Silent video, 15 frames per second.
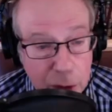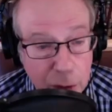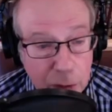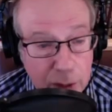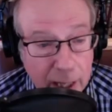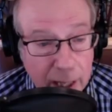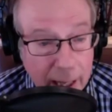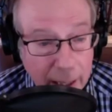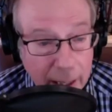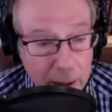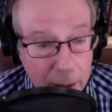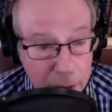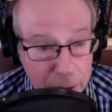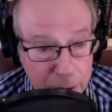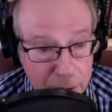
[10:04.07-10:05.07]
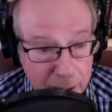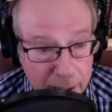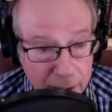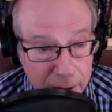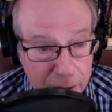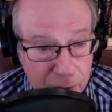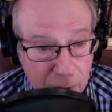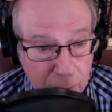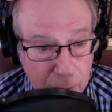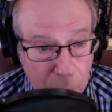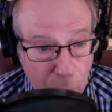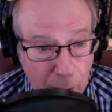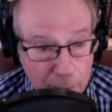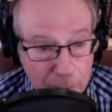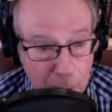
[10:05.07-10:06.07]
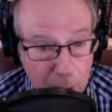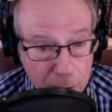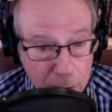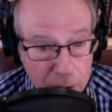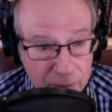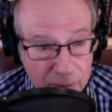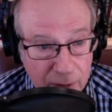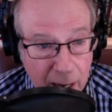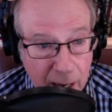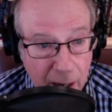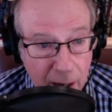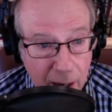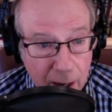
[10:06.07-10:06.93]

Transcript: the English scenes from Great Balls of Fire.